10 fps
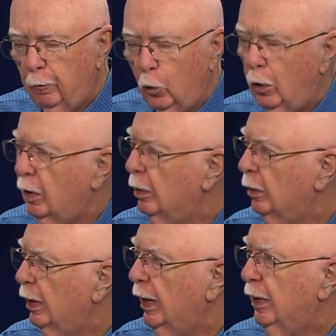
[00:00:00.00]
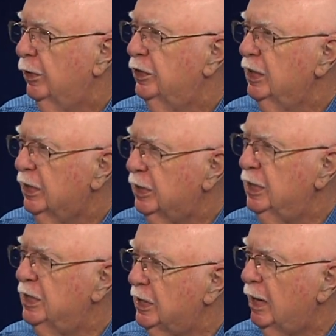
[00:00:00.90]
for like
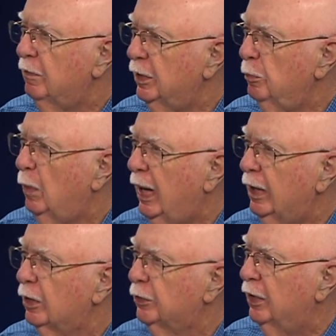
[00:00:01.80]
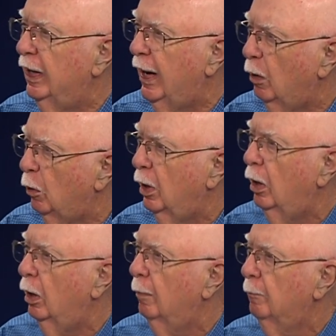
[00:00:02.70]
67 miles an hour?
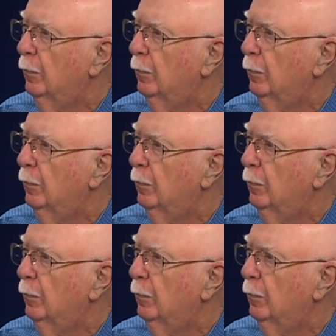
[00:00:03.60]
Something at